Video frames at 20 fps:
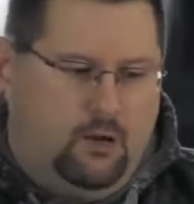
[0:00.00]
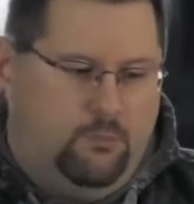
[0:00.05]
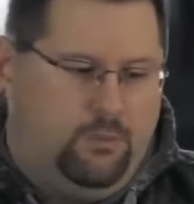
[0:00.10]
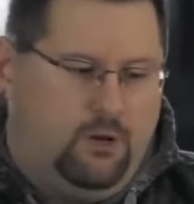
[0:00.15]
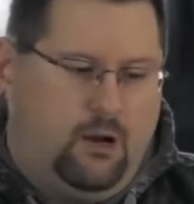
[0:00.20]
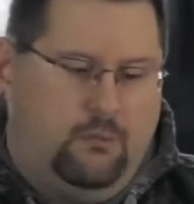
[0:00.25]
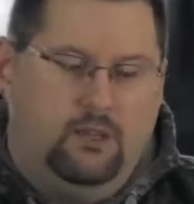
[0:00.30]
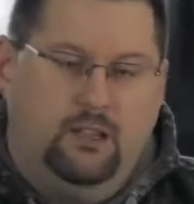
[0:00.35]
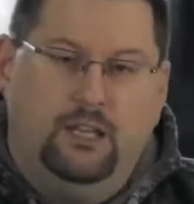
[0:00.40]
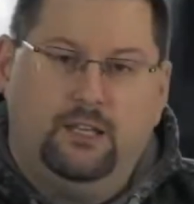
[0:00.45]

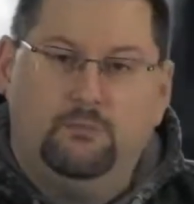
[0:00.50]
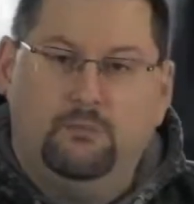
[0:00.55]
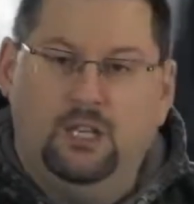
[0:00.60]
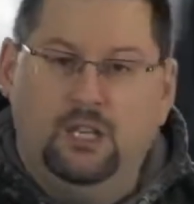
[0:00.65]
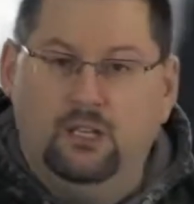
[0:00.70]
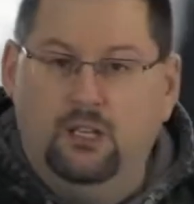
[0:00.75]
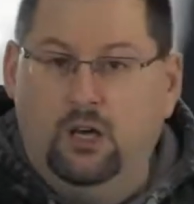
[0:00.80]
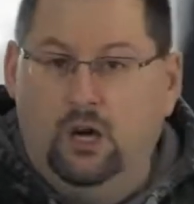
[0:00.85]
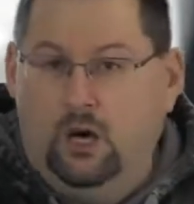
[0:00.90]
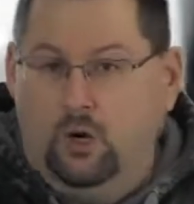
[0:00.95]
Probably like
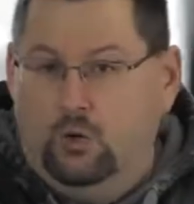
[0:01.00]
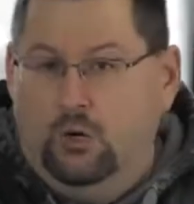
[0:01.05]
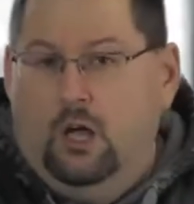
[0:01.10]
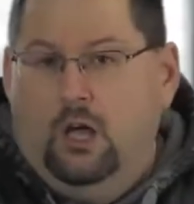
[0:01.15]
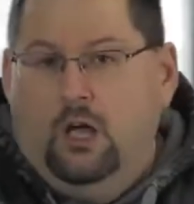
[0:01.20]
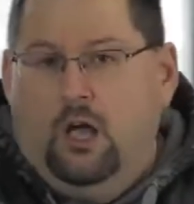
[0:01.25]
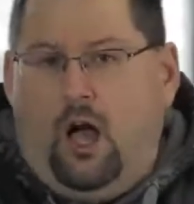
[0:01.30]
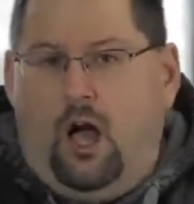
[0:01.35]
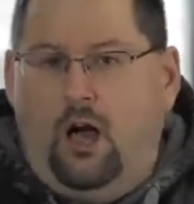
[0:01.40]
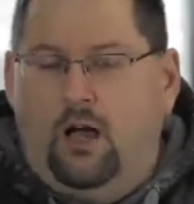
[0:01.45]
me, no.
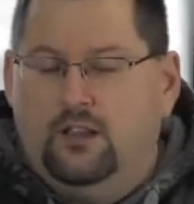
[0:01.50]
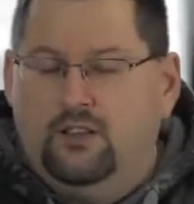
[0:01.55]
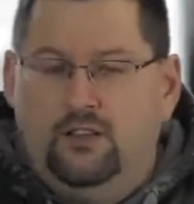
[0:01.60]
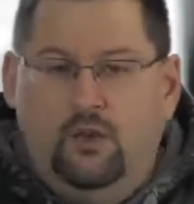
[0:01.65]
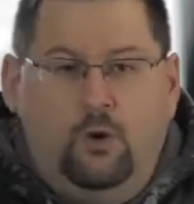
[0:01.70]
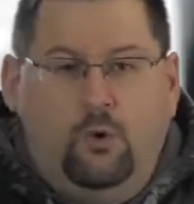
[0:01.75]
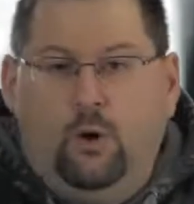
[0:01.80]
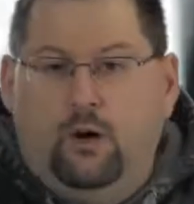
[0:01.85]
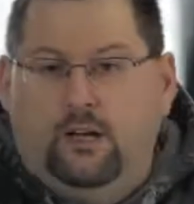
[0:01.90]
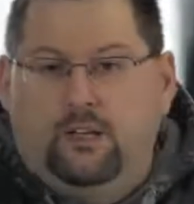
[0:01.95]

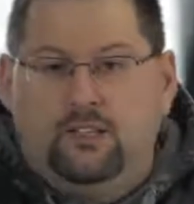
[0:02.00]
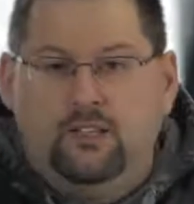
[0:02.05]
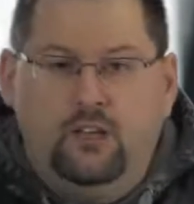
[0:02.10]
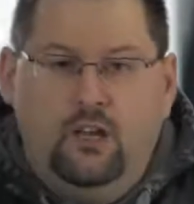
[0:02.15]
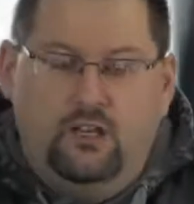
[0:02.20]
No worries.